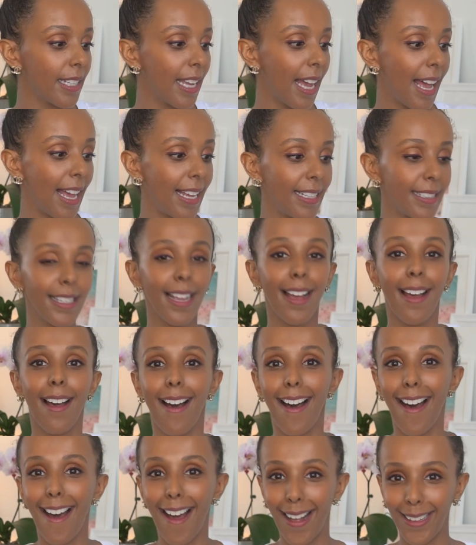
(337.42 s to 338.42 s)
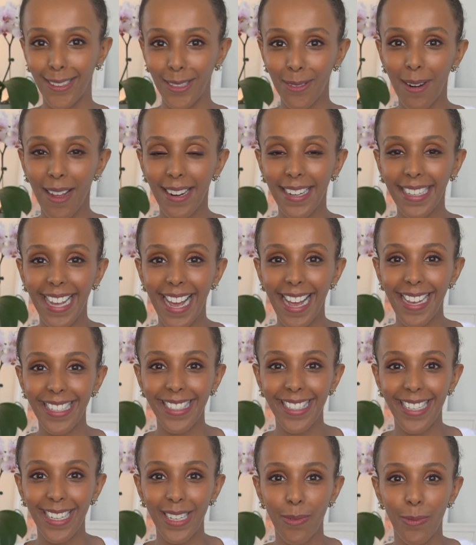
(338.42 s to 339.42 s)
has hyaluronic
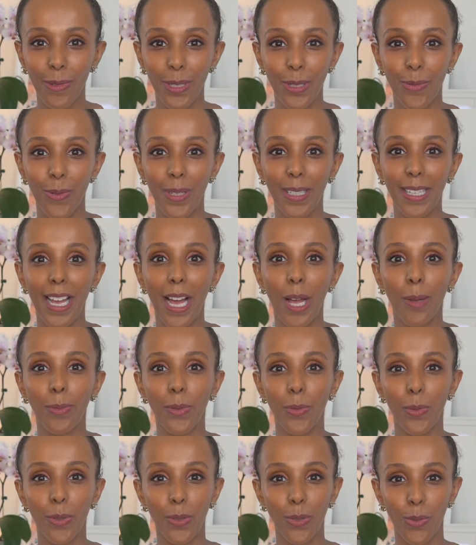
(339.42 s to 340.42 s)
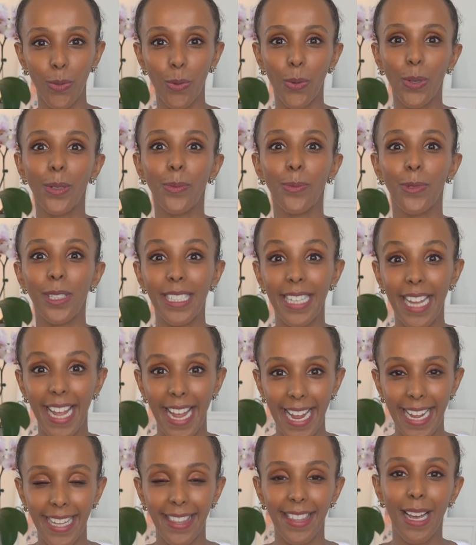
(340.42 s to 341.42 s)
acid, which really helps restore and
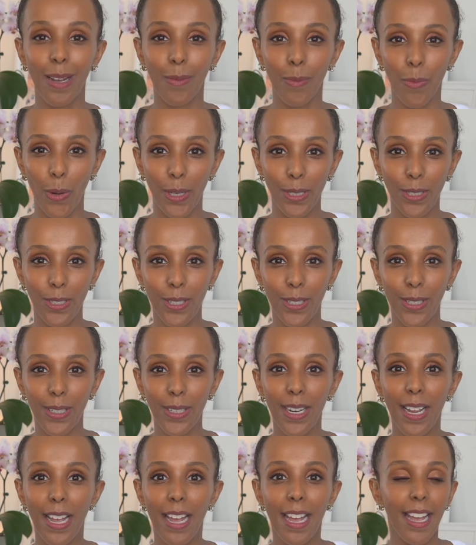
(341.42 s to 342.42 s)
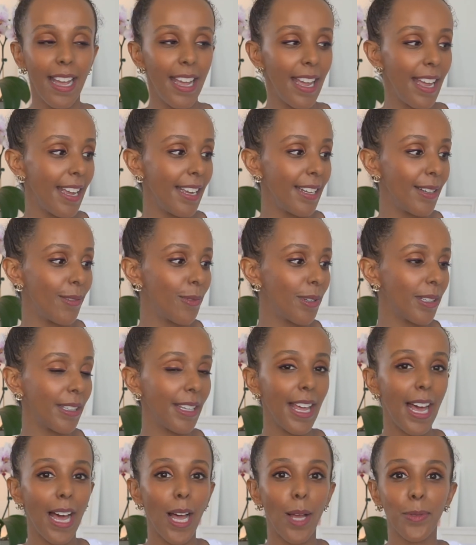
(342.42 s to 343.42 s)
retain that moisture. It
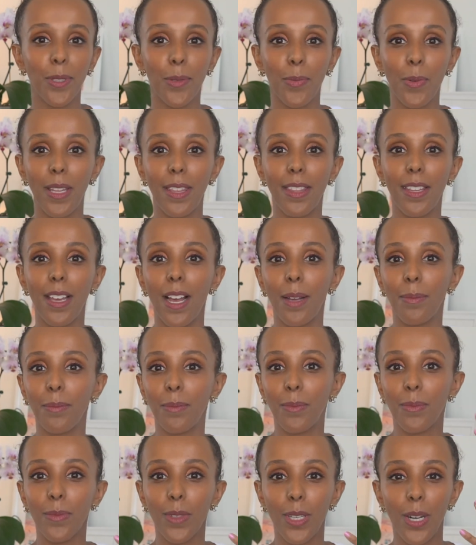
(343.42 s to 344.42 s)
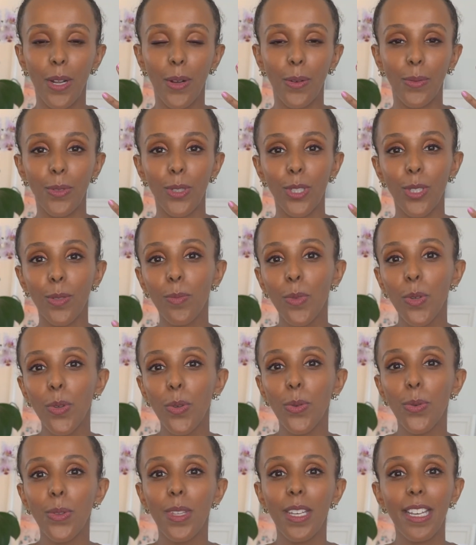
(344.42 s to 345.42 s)
really helps with, you know,
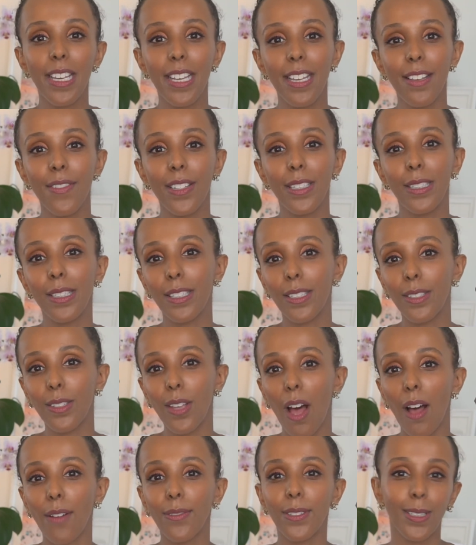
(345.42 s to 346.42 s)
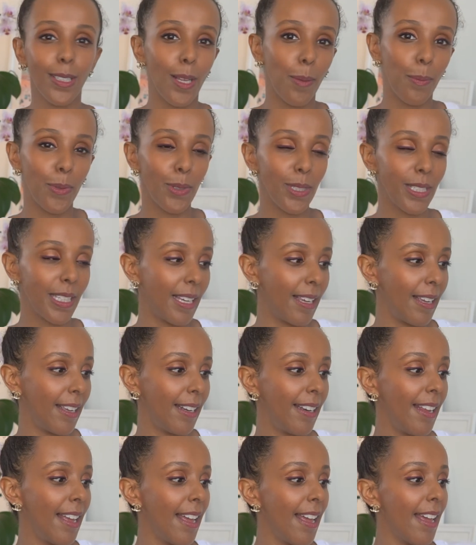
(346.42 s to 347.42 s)
smooth, even, soft, supple
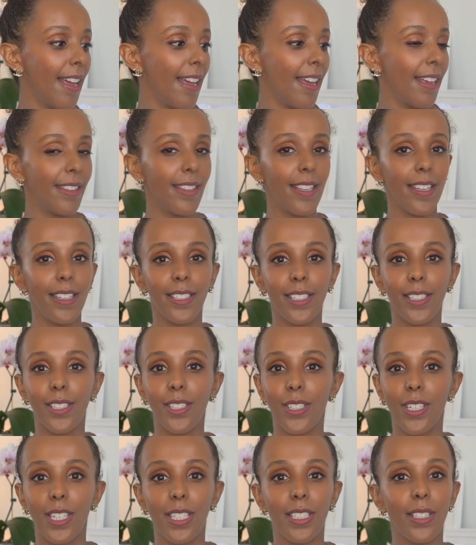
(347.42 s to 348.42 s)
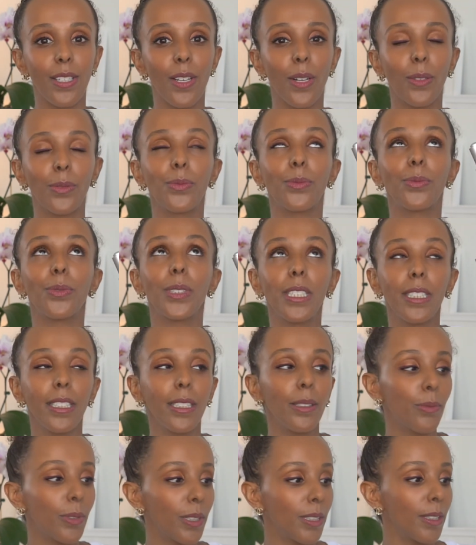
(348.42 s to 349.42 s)
skin. This is just a
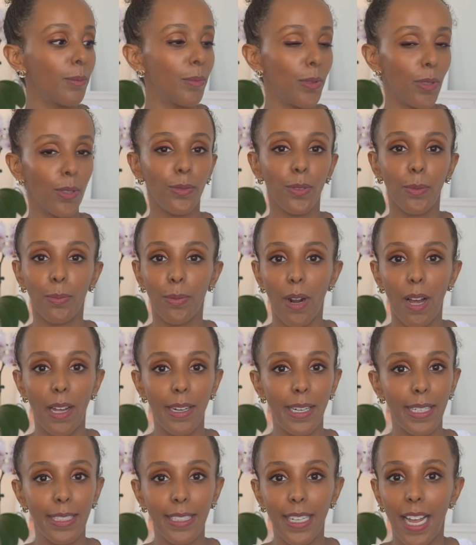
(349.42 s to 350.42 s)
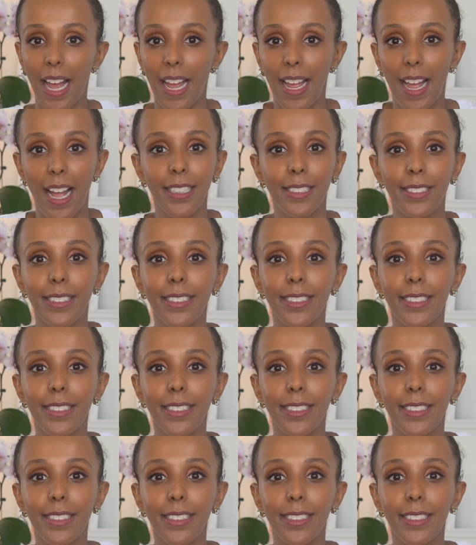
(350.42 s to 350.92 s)
really, really beautiful product. I